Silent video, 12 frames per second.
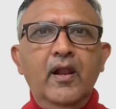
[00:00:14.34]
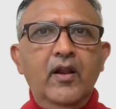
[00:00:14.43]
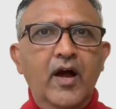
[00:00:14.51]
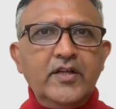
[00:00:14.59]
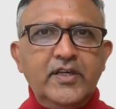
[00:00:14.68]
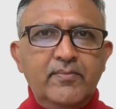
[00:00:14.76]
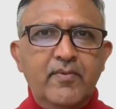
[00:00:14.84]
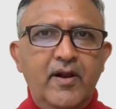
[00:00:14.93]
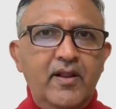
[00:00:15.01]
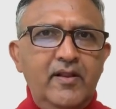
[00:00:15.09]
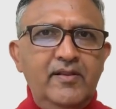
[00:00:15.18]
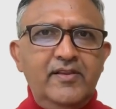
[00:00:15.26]
Logic
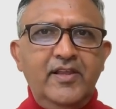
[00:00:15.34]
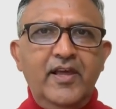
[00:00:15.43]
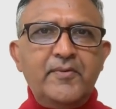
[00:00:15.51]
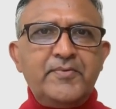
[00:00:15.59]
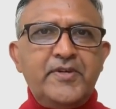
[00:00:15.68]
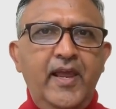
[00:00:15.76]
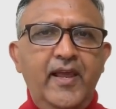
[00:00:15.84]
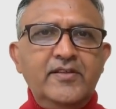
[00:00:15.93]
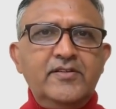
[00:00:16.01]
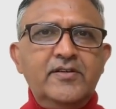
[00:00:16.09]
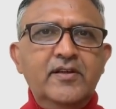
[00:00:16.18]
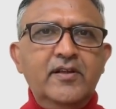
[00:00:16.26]
model, theory of
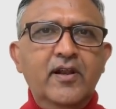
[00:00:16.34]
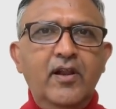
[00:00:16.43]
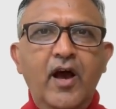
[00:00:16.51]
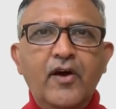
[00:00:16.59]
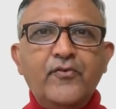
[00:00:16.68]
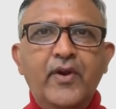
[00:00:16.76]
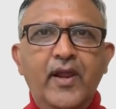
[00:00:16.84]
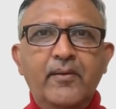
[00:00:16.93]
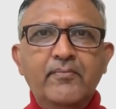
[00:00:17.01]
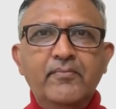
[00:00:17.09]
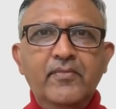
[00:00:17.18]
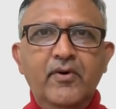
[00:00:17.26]
change, log
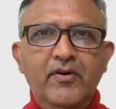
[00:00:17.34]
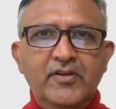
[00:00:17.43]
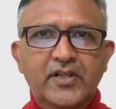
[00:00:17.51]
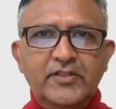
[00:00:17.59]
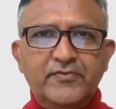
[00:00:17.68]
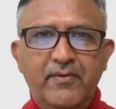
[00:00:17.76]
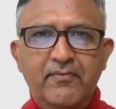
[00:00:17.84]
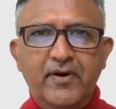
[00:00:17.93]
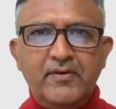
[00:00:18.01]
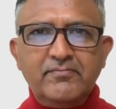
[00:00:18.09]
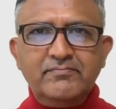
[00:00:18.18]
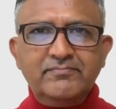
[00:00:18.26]
frame, or results
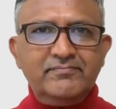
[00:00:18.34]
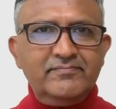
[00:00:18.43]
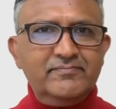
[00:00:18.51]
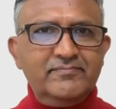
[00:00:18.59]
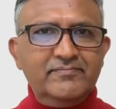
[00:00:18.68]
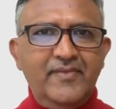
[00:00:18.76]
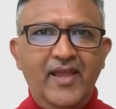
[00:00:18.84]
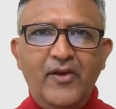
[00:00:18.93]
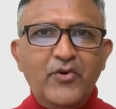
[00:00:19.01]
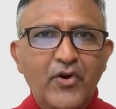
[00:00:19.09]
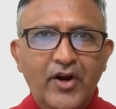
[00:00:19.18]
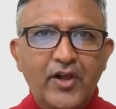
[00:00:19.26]
framework.
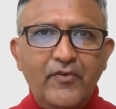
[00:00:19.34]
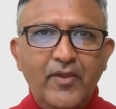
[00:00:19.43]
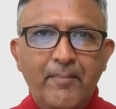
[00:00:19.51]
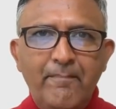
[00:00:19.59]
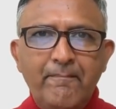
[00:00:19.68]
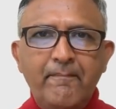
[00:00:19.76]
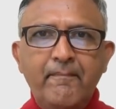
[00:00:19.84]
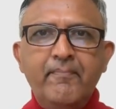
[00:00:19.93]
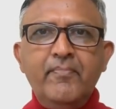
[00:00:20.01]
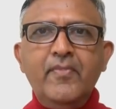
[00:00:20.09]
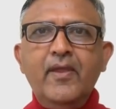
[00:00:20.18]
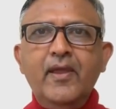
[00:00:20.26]
Have you heard of them?
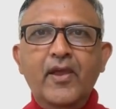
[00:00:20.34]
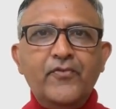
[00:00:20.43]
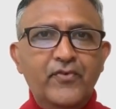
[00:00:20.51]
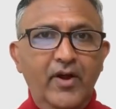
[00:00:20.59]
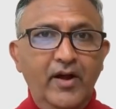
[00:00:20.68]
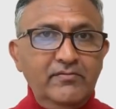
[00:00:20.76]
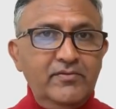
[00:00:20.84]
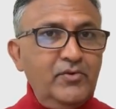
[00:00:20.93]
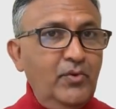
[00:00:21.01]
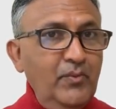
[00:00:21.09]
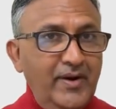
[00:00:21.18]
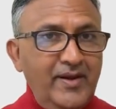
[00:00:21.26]
If not,
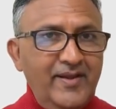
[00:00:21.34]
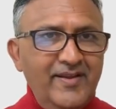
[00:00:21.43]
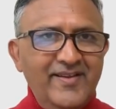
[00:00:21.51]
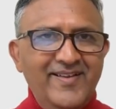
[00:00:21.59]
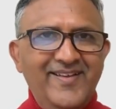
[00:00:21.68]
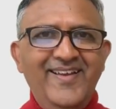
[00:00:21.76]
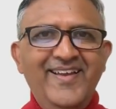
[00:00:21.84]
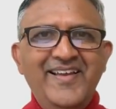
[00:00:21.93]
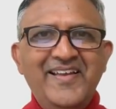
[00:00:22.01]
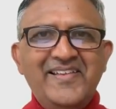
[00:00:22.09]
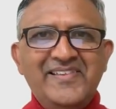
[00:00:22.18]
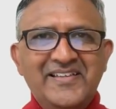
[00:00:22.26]
don't worry.
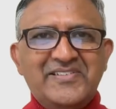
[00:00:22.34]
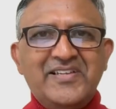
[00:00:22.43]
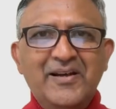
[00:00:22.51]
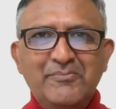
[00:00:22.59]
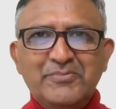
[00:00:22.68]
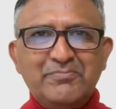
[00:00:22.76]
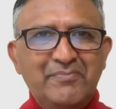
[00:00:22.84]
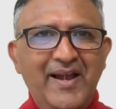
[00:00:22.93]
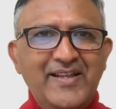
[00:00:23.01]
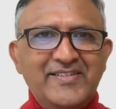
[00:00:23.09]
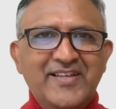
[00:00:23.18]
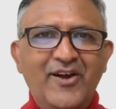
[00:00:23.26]
These terms
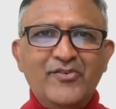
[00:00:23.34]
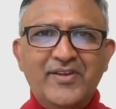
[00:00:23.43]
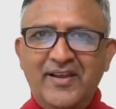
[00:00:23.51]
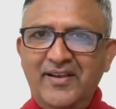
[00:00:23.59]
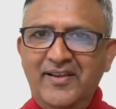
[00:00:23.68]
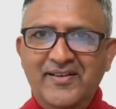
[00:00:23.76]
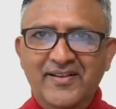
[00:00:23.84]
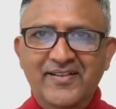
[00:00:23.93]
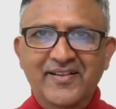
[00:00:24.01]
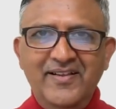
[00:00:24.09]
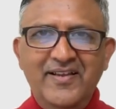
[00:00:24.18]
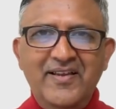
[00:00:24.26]
might sound technical,
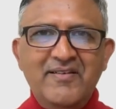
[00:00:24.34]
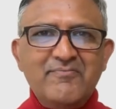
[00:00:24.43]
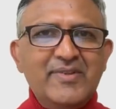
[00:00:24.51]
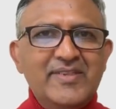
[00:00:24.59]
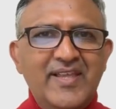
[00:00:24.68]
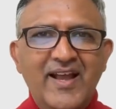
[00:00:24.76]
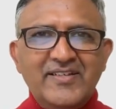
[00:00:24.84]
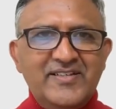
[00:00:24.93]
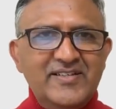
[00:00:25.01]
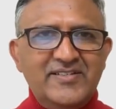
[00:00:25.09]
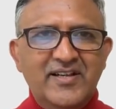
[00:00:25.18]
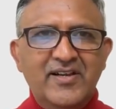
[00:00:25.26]
but they are
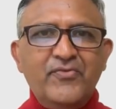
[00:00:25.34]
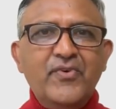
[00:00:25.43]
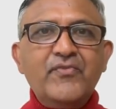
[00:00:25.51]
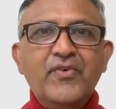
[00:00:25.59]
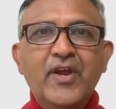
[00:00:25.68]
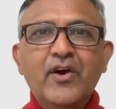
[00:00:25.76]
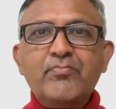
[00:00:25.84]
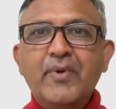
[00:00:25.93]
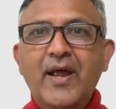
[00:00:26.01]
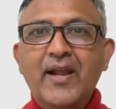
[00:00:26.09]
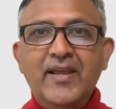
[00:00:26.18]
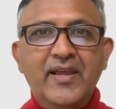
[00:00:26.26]
just a different way of
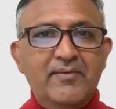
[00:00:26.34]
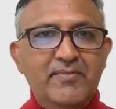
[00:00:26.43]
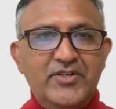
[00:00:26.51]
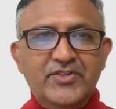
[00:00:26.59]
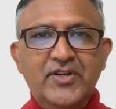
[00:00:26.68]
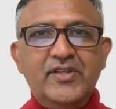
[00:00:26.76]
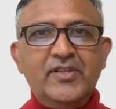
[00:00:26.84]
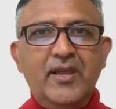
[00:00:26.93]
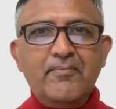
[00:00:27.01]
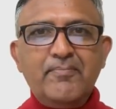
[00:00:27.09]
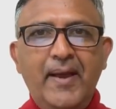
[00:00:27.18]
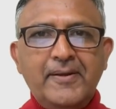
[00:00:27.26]
planning and measuring the
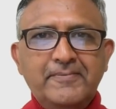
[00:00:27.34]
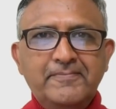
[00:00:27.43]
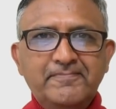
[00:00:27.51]
impact.